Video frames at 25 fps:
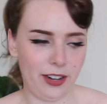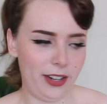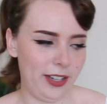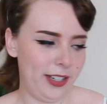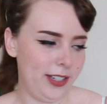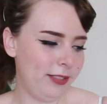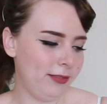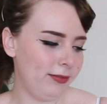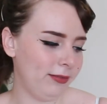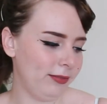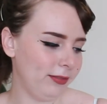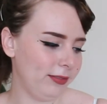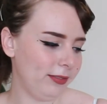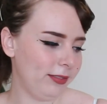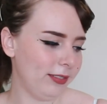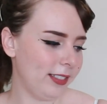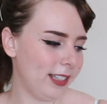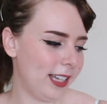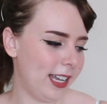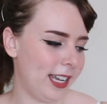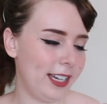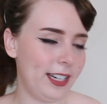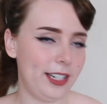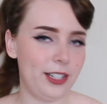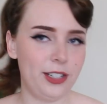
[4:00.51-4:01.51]
on
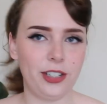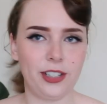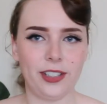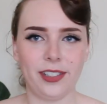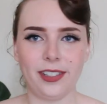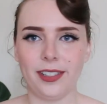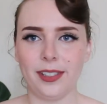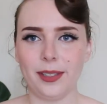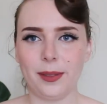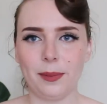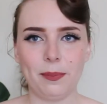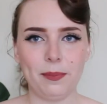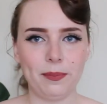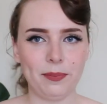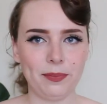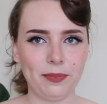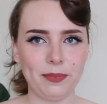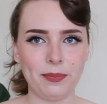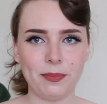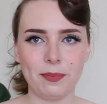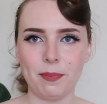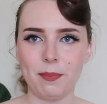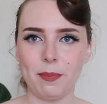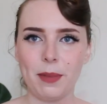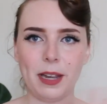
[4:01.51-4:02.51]
and it just
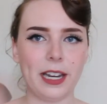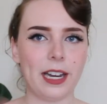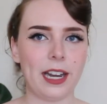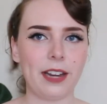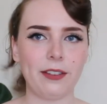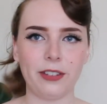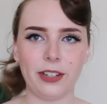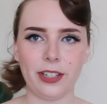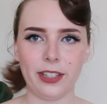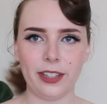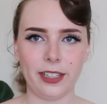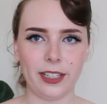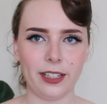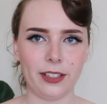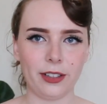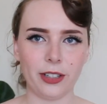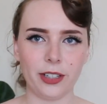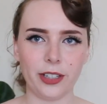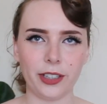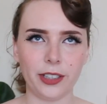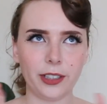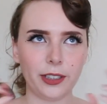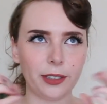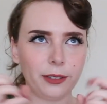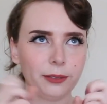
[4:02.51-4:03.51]
made everything
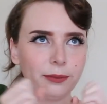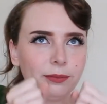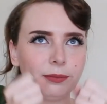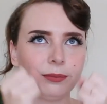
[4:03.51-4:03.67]
look